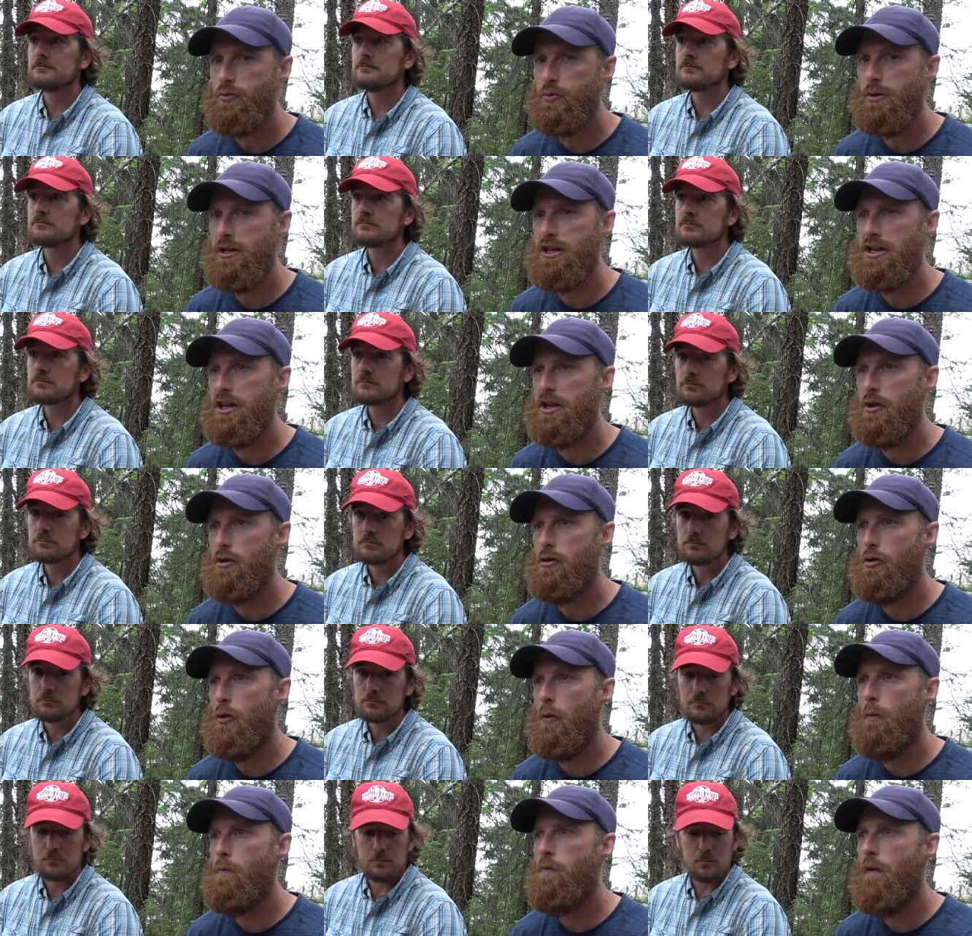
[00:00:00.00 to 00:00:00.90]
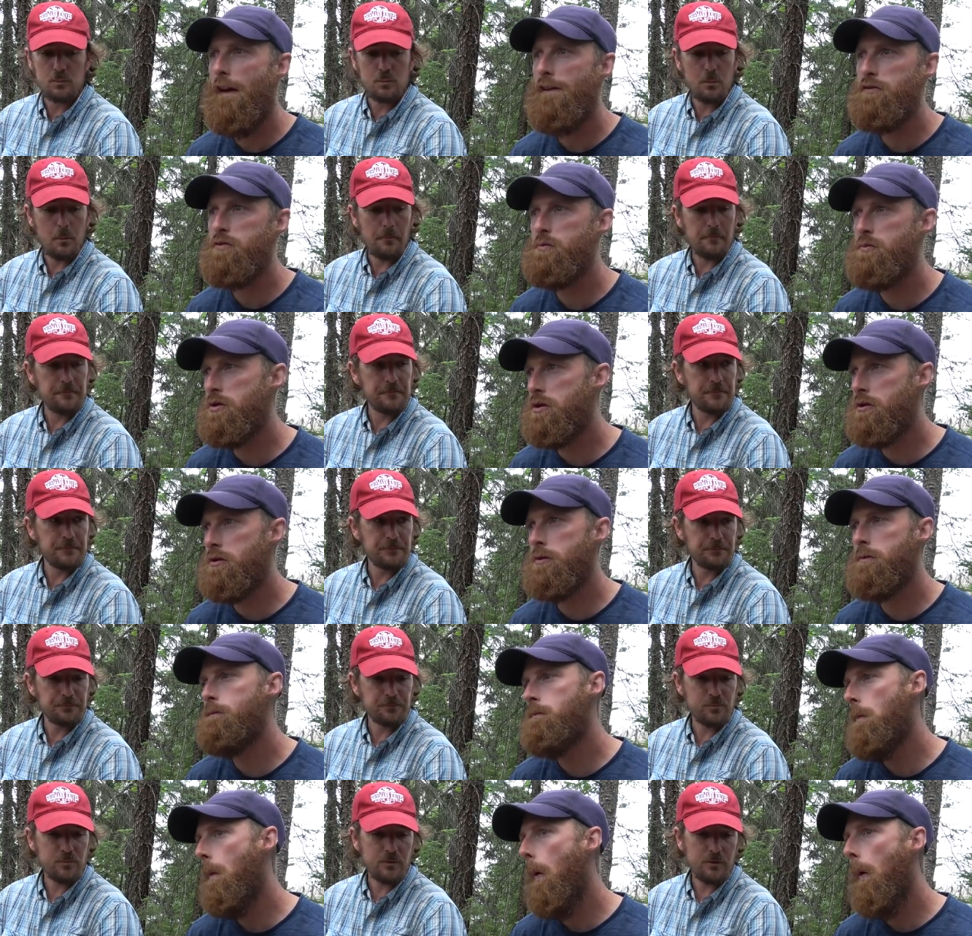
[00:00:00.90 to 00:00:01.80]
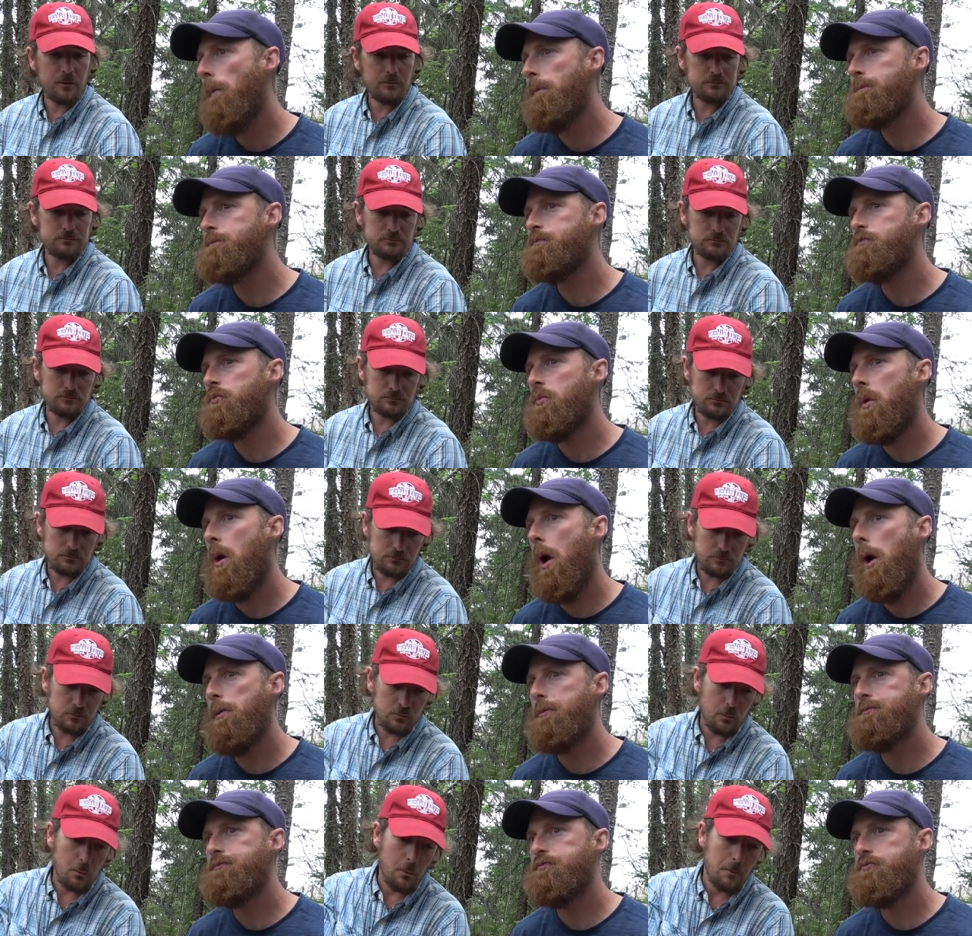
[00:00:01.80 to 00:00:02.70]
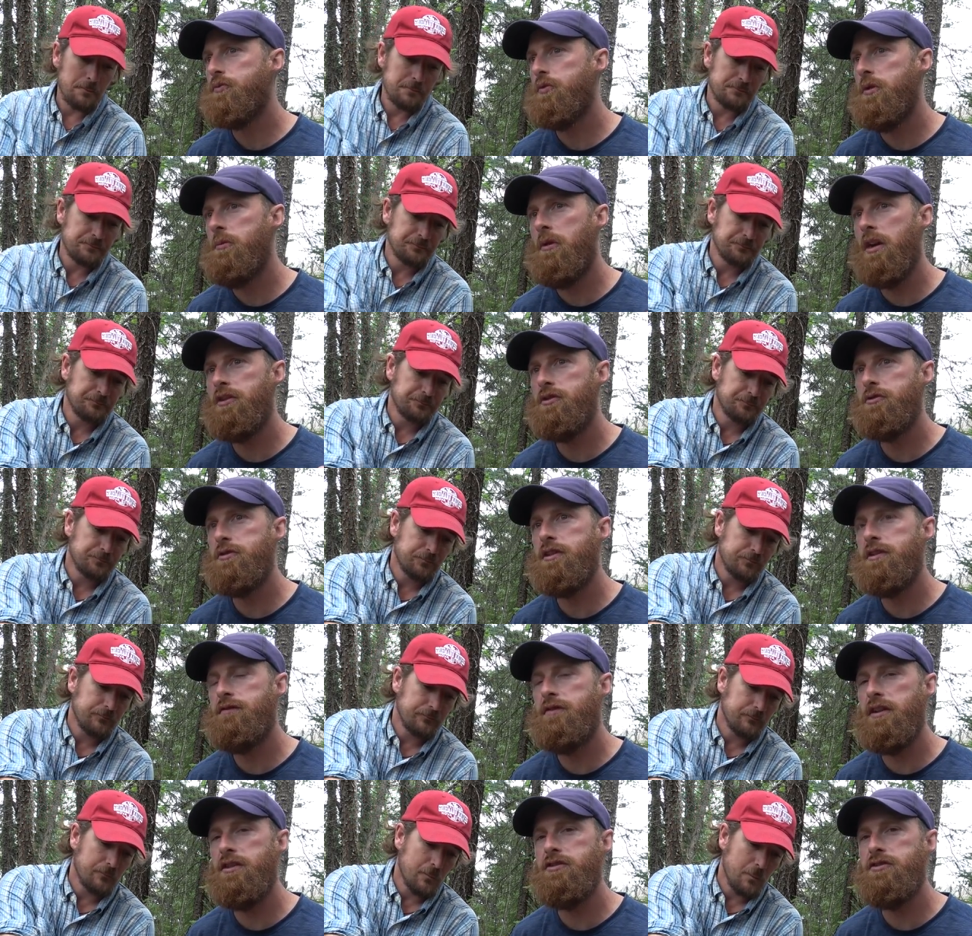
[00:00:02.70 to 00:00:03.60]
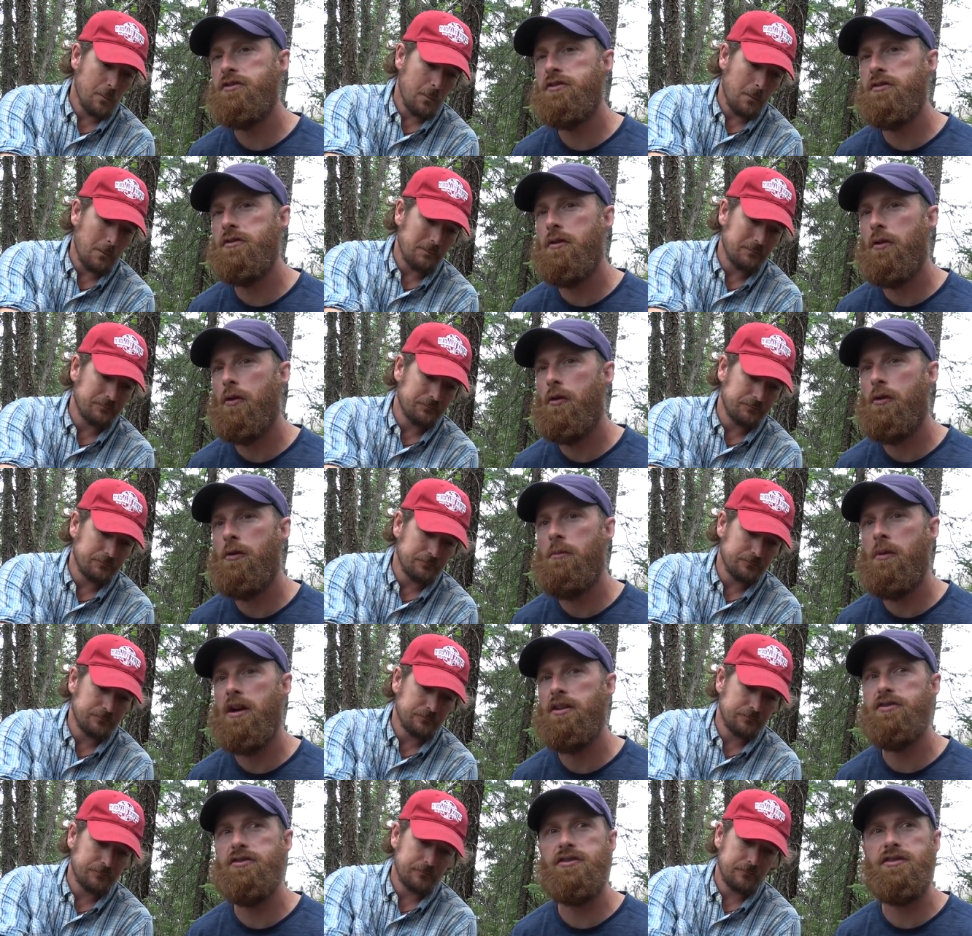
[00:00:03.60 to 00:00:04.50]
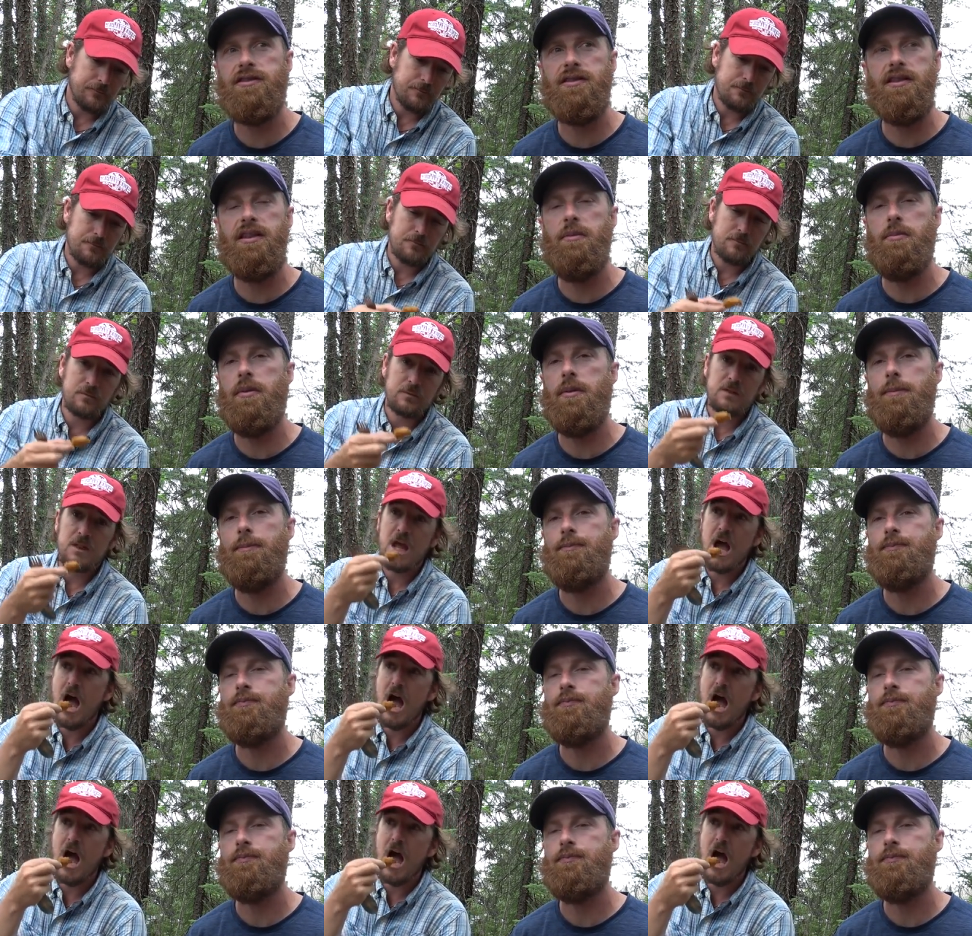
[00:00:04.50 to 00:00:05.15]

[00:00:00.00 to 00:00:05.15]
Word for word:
Speaker 1: we got a whole day tomorrow. We might do an adventure or we might just sleep.